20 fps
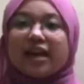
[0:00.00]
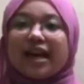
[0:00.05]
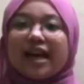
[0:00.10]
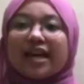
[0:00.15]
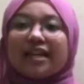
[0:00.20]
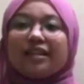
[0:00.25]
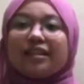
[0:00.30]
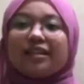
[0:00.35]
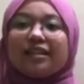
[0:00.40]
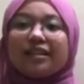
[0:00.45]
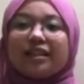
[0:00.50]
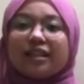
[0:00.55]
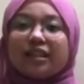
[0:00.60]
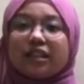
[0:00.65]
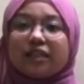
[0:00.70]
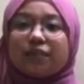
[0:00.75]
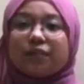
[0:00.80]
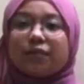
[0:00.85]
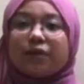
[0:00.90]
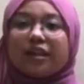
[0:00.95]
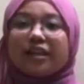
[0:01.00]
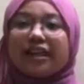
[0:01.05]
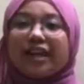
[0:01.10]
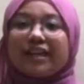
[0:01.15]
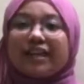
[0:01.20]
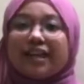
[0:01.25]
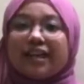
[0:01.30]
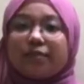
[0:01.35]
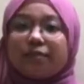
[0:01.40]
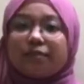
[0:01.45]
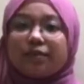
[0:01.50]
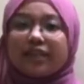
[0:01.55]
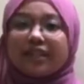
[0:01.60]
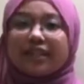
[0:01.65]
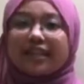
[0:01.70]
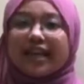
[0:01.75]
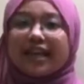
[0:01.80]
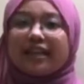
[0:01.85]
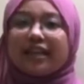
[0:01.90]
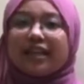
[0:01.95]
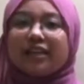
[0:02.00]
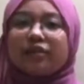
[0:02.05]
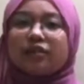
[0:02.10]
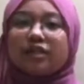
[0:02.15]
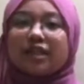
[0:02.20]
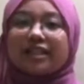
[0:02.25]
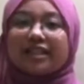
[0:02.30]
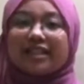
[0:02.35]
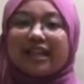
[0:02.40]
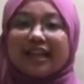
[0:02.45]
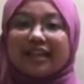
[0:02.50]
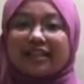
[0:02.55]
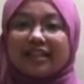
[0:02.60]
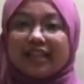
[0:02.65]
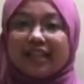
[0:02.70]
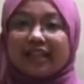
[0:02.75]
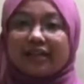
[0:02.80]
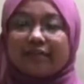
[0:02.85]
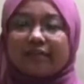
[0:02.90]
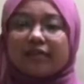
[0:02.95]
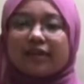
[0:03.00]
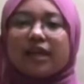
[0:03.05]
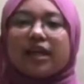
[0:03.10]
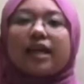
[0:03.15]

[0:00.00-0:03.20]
and 13.98% in 2019.